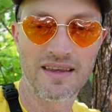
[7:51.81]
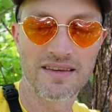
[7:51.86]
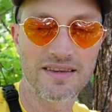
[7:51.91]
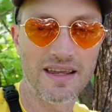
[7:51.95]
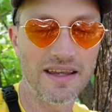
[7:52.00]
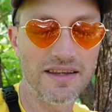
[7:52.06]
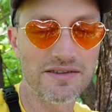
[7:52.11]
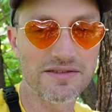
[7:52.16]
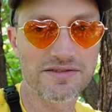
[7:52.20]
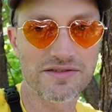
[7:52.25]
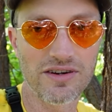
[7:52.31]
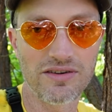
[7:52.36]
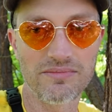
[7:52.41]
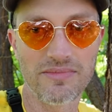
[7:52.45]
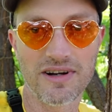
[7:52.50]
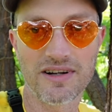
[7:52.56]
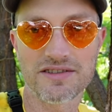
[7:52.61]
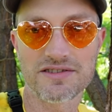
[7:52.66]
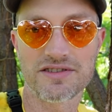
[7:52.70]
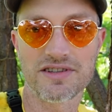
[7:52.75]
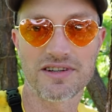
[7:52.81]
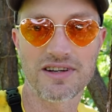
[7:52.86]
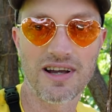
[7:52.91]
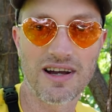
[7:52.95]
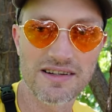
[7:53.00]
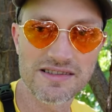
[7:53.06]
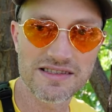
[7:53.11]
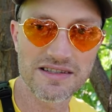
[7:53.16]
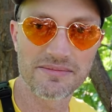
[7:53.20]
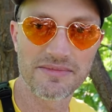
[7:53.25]
Thank you so much to
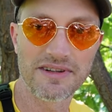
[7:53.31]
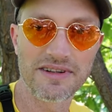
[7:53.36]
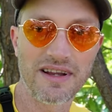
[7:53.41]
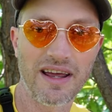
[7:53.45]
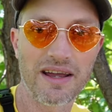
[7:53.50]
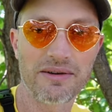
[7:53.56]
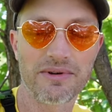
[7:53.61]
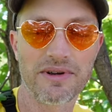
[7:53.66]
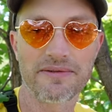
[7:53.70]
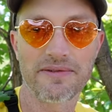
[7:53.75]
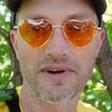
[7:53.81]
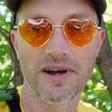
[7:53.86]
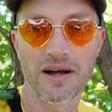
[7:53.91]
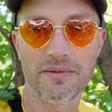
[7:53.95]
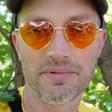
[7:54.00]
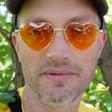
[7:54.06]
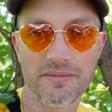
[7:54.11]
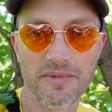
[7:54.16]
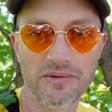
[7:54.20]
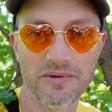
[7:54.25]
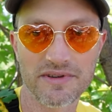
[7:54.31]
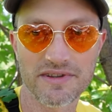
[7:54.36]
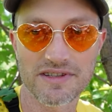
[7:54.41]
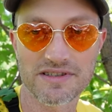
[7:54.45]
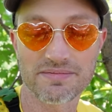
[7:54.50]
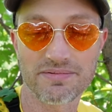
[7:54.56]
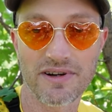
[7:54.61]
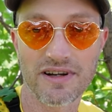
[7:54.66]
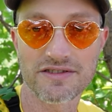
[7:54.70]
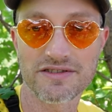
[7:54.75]
Custom and Nightwing for helping me with
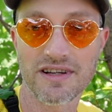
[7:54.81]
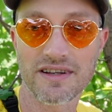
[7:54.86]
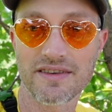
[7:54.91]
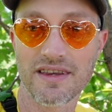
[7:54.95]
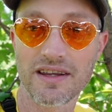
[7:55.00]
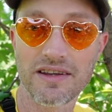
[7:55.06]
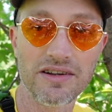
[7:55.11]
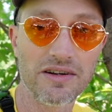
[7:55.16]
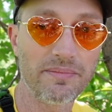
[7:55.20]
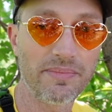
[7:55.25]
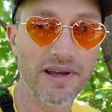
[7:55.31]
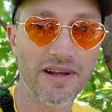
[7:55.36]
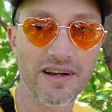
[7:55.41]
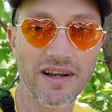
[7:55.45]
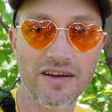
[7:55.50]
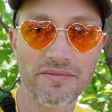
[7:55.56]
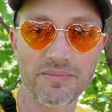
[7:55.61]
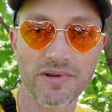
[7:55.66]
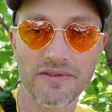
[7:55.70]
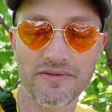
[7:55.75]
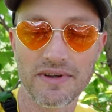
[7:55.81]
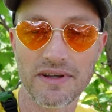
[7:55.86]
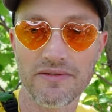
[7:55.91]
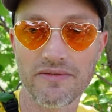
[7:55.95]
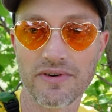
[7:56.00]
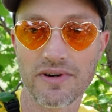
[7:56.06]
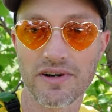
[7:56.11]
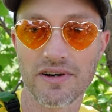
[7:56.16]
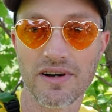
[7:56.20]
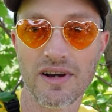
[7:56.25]
this project. Thank you to Beta FPV
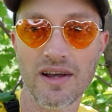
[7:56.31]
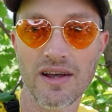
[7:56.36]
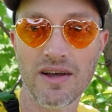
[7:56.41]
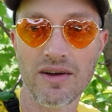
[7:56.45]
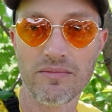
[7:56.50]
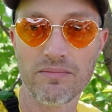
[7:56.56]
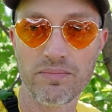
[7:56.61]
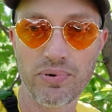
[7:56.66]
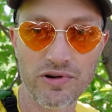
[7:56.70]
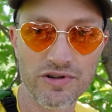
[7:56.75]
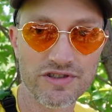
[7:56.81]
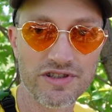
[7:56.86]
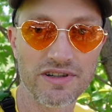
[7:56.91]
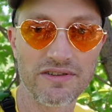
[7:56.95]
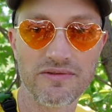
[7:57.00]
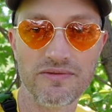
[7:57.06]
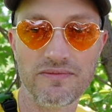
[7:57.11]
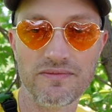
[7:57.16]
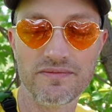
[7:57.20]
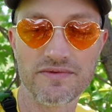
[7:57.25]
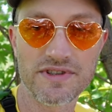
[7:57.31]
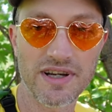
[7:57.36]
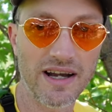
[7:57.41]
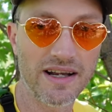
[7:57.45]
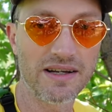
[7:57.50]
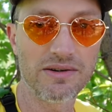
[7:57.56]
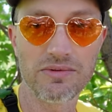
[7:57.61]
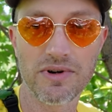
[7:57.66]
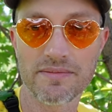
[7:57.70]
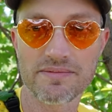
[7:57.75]
for pushing
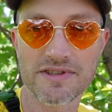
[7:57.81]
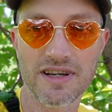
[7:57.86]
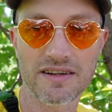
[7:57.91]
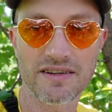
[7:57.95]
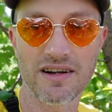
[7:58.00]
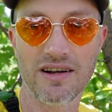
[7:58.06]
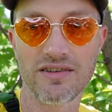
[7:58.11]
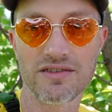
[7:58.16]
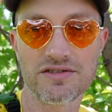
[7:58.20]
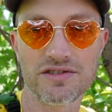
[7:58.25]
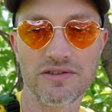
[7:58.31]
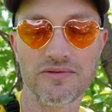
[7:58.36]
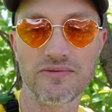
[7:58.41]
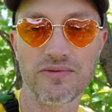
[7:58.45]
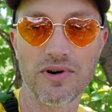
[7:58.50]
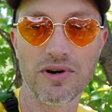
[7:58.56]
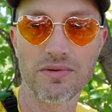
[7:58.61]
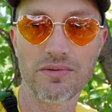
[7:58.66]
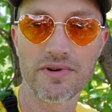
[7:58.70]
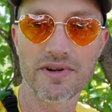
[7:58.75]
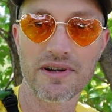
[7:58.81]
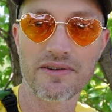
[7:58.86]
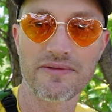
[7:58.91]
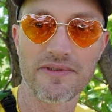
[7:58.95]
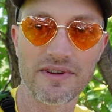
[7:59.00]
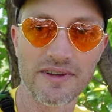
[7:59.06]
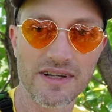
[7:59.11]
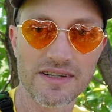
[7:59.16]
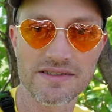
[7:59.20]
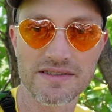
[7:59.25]
Tiny Whoop technology forward and
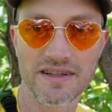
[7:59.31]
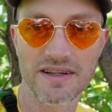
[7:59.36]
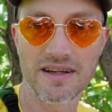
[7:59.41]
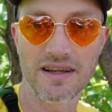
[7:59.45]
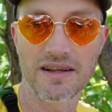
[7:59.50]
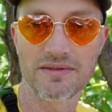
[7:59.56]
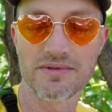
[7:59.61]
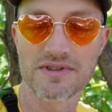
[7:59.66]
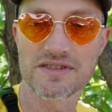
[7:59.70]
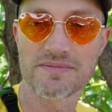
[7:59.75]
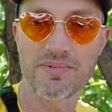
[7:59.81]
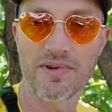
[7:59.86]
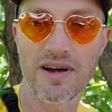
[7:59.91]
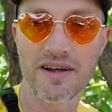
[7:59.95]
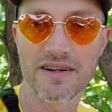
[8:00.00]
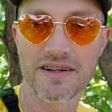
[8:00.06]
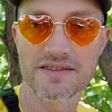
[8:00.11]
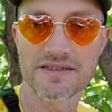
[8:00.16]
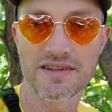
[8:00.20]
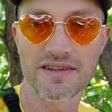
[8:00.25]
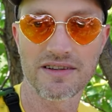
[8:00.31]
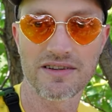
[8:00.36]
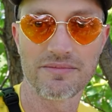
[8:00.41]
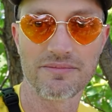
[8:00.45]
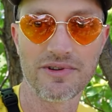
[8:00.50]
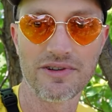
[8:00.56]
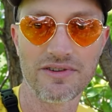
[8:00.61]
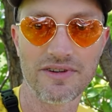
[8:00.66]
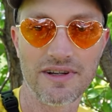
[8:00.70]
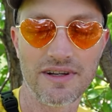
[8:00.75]
for listening and responding to the
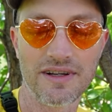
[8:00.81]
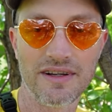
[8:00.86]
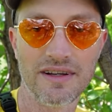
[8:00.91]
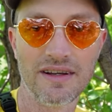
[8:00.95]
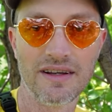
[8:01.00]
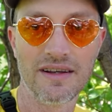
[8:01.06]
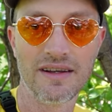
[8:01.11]
community.